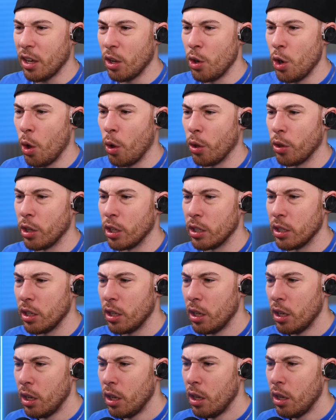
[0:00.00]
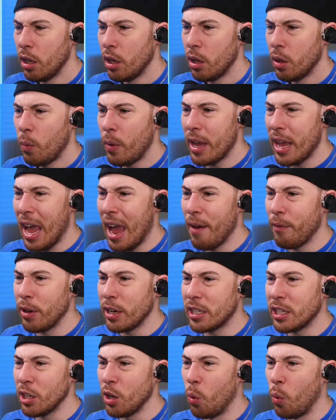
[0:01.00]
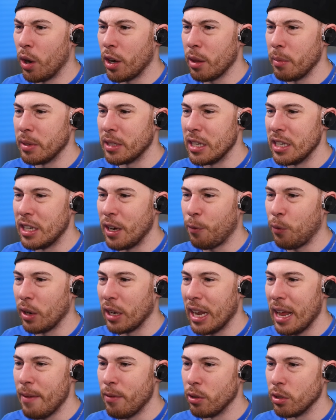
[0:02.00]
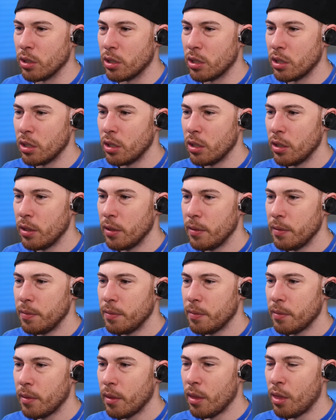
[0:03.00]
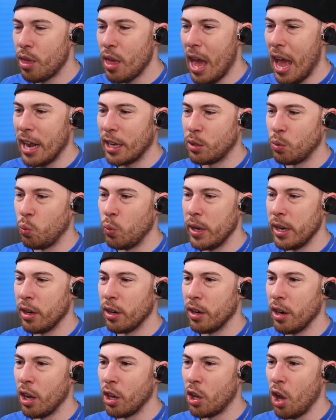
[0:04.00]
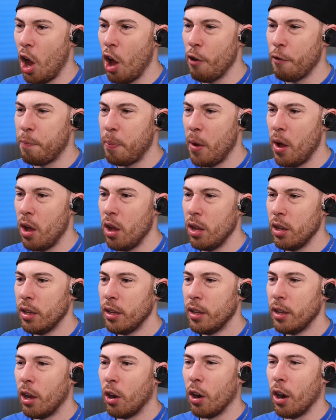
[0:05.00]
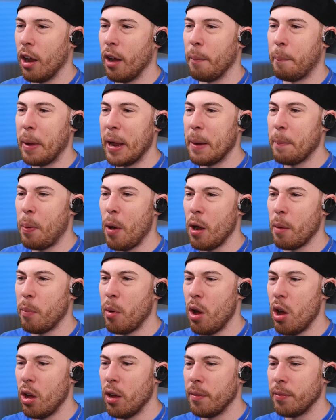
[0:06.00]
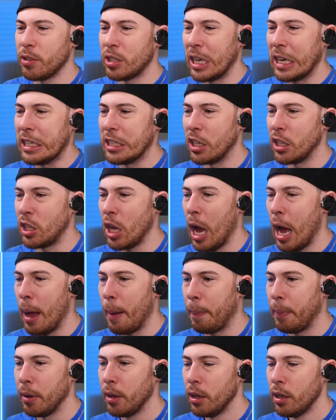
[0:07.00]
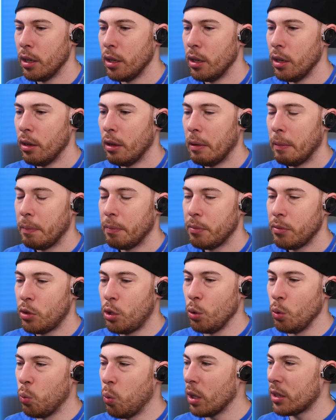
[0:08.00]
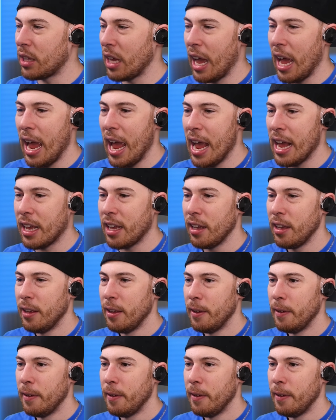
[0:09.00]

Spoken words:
Oh, no. Wait, every single one of them is in different levels. That's weird. A golf ball or a ping pong ball stays at the top. Dude, what the heck?